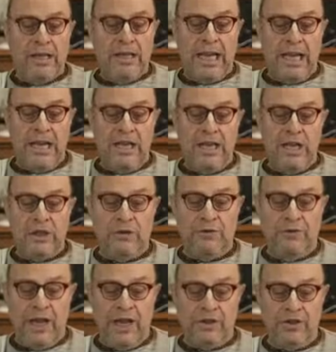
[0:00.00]
In this
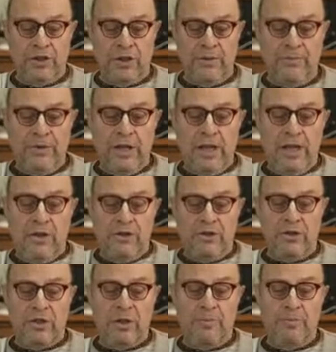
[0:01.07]
fashion,
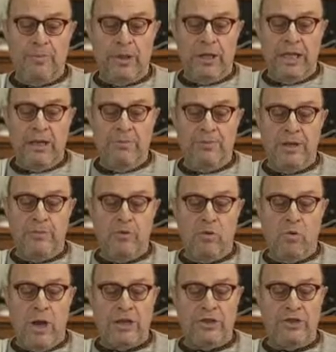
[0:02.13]
simply people
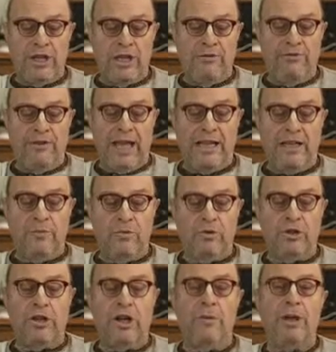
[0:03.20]
waste their valuable
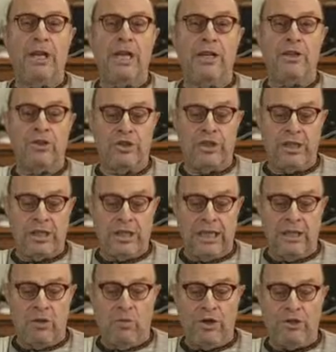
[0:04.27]
time and energy.
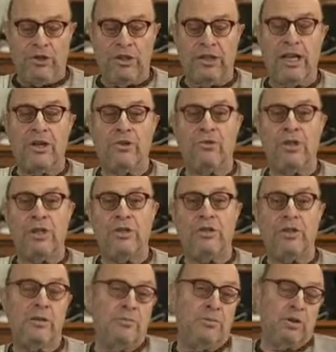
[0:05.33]
In the Western countries,
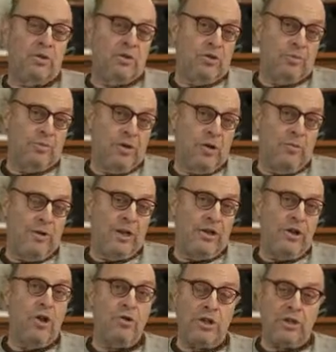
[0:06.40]
because Prabhupada
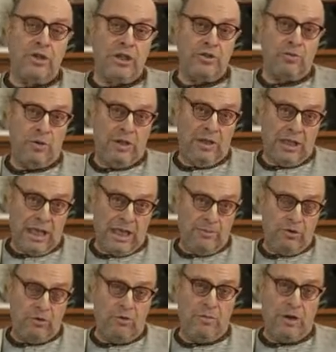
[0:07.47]
noted this when he came
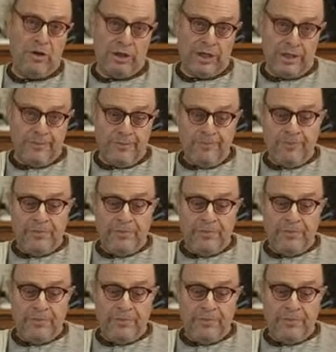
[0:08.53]
to America,